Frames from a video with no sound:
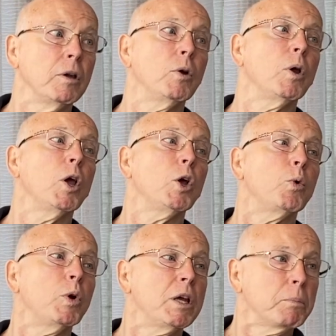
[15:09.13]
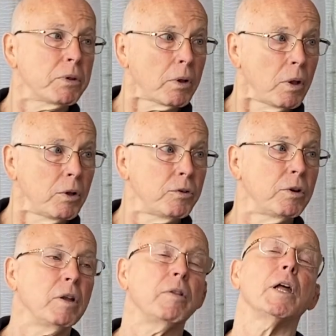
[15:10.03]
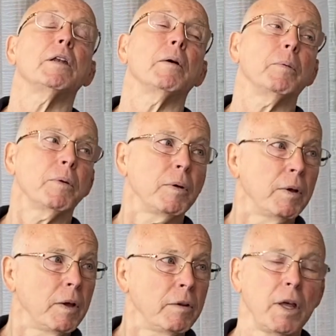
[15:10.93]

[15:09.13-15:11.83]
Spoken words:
Oh, mythology. Those type of books. Okay. Hercules.